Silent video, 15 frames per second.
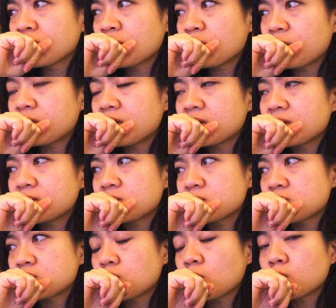but then they
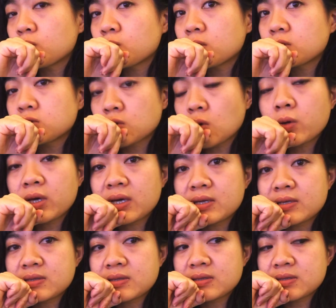just don't
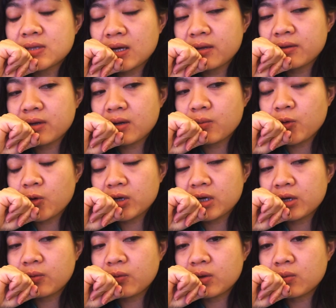showcase the style that I'm
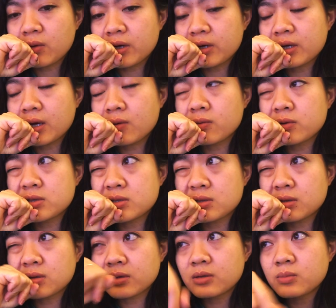working with right now, which is
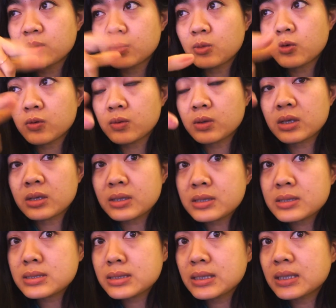a little bit more
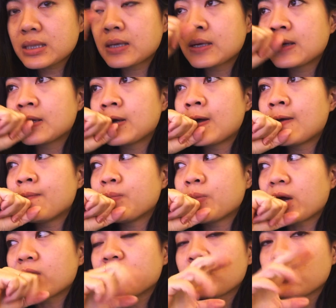realistic.
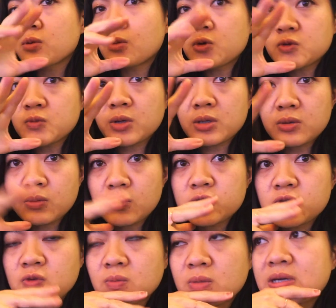Uh, for the most part,
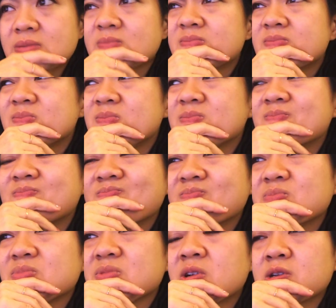most of my
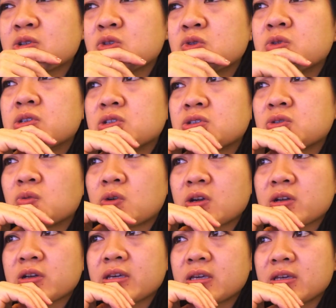cartoonish
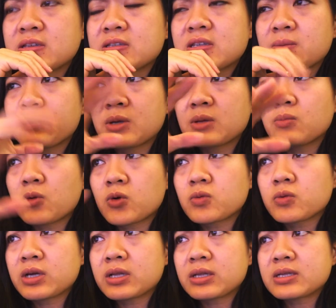work is a bit more
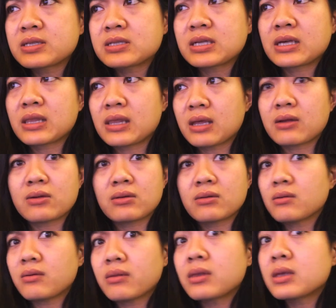realistic than
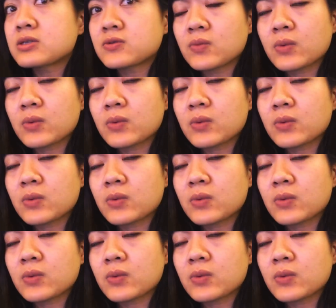this